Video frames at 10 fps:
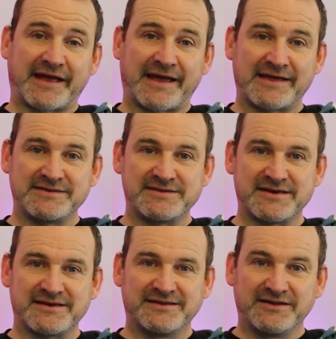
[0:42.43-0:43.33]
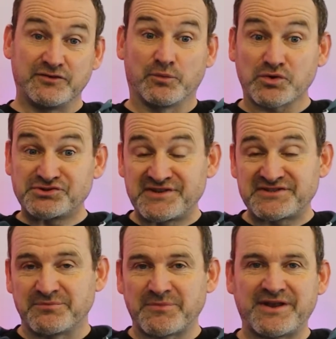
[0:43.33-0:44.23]
And if you're watching
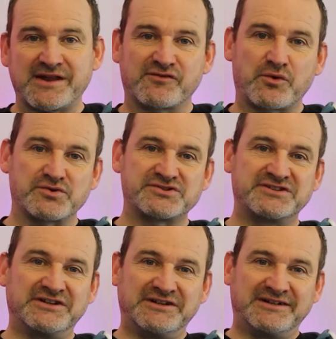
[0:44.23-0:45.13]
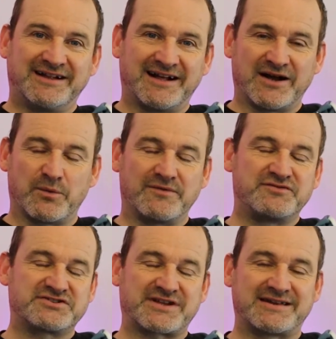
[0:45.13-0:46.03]
this on Monday, of course, we've
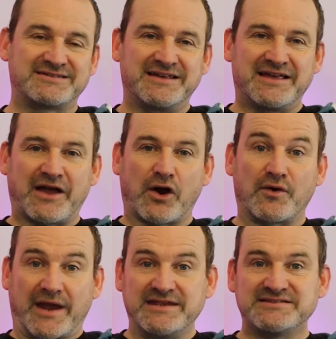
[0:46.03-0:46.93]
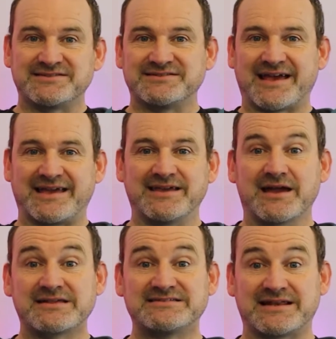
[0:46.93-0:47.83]
just had our Easter Day
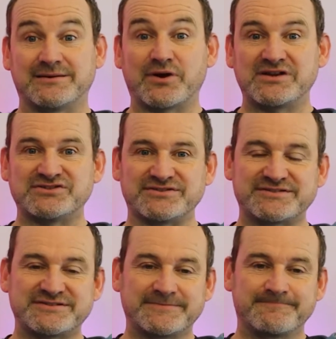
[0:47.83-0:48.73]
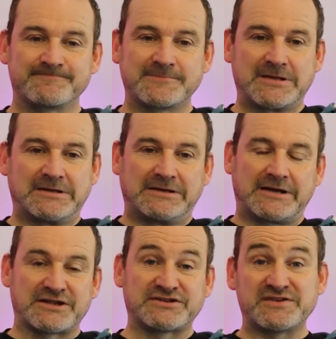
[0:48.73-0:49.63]
celebrations.
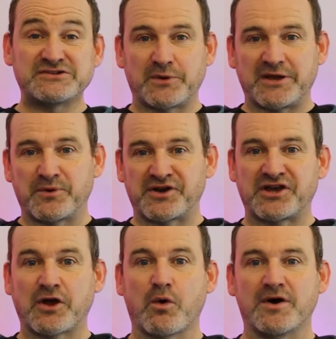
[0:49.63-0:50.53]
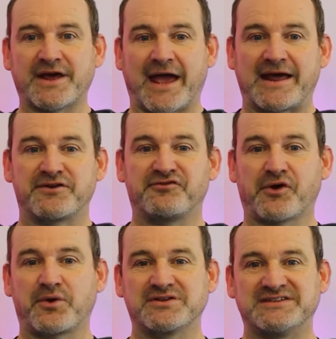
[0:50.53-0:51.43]
And so this week, we're going to go on and
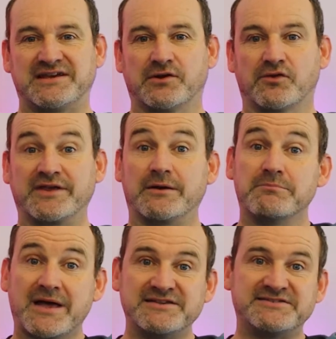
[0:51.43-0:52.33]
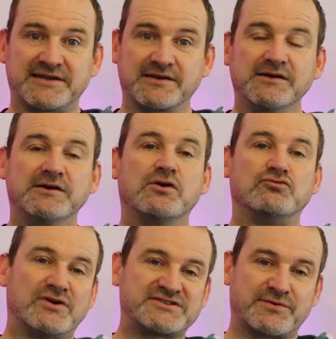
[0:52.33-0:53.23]
focus in on the amazing
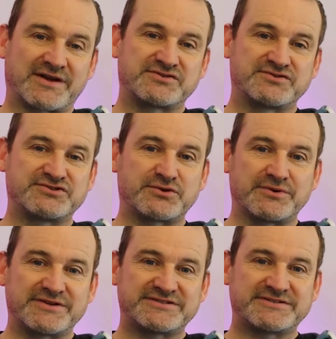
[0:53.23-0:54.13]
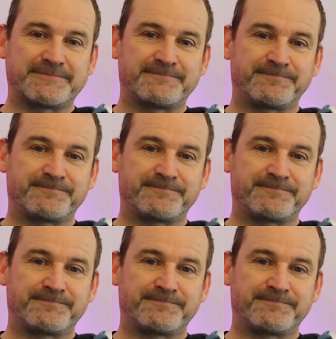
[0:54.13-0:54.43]
resurrection stories.